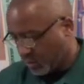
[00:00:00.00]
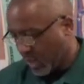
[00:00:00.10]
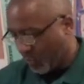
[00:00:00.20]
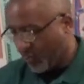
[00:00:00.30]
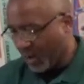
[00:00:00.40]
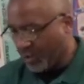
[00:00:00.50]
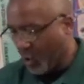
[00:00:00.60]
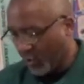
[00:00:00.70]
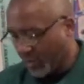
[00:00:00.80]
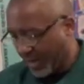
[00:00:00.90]
I'll read out the
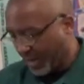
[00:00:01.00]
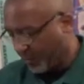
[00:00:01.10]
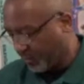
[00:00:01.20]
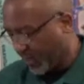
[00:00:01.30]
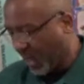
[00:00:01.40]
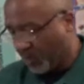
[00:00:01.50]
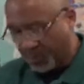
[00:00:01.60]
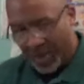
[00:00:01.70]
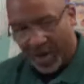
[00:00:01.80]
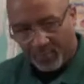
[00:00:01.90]
holy name, but
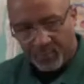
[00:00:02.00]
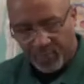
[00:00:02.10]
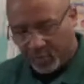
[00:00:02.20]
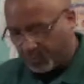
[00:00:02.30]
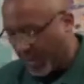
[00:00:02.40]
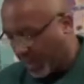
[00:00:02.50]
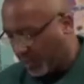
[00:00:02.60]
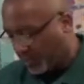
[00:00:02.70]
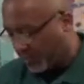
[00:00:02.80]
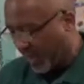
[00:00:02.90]
I'll, I'll just make
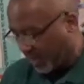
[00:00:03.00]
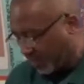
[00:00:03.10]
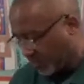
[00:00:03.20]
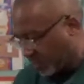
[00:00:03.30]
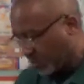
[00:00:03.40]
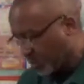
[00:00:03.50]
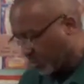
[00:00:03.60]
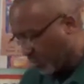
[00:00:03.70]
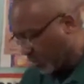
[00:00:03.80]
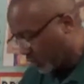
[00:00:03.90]
it, make,
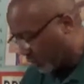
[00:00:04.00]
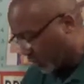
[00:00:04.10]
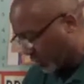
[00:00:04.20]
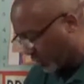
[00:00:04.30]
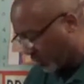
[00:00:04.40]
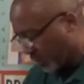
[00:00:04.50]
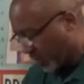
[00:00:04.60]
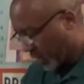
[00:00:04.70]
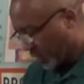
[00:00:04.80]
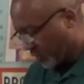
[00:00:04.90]
you, you'll see.
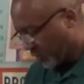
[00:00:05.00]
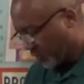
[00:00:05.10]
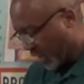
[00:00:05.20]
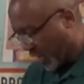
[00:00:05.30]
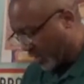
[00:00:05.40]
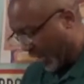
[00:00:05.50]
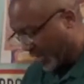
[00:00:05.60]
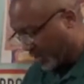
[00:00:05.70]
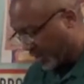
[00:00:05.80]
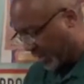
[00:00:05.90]
This is John
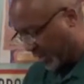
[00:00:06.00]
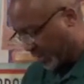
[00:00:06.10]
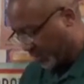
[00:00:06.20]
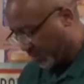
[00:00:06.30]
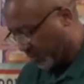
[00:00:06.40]
19.